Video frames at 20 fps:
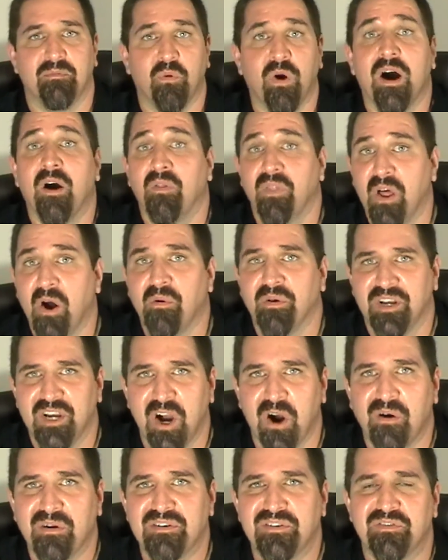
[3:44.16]
well-known
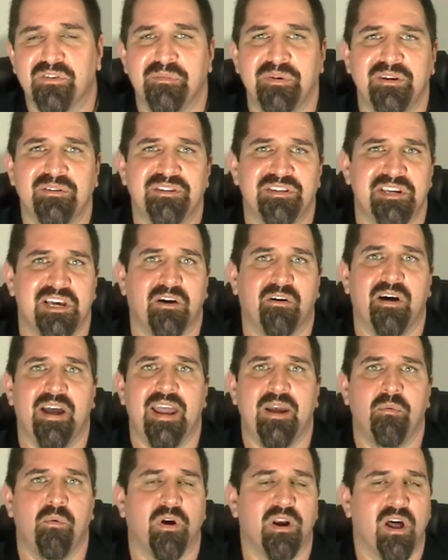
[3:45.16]
coach from
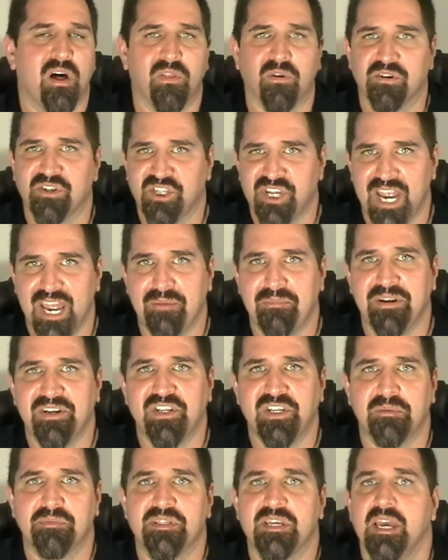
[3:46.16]
UCLA, won all those
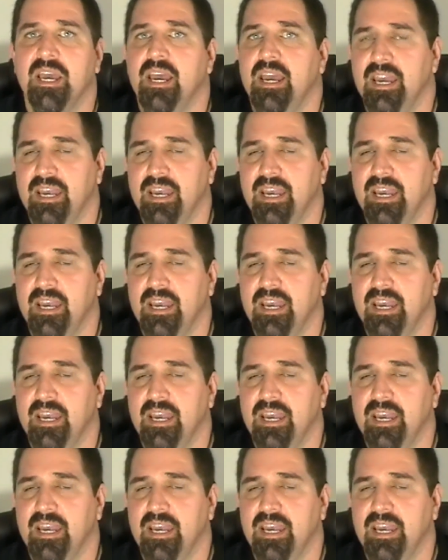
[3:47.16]
championships.